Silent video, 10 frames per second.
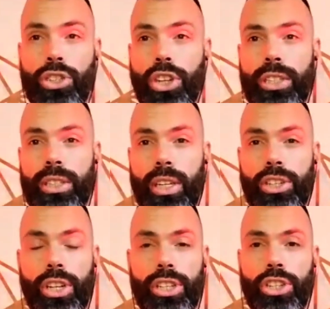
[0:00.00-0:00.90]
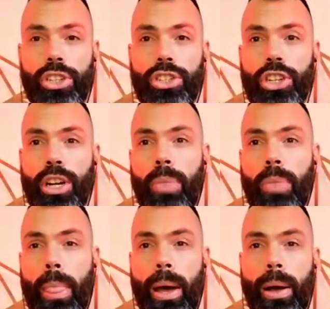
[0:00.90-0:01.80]
It's just
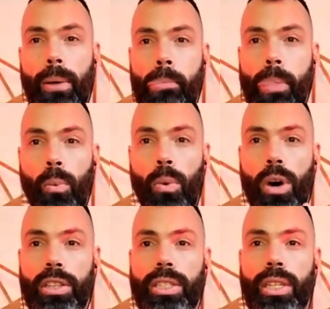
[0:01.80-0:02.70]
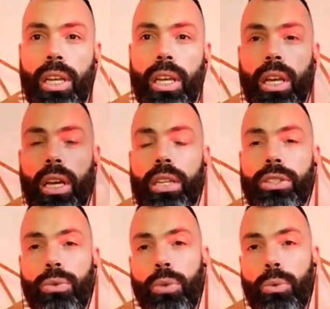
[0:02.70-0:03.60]
chopped once,
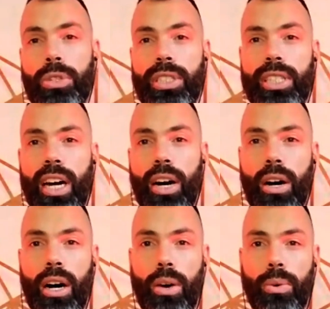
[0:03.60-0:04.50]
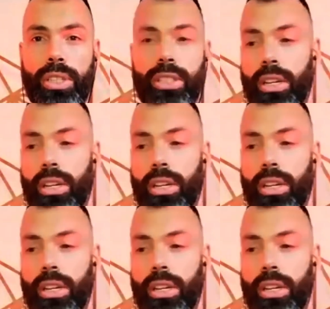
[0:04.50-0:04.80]
so we will see how it's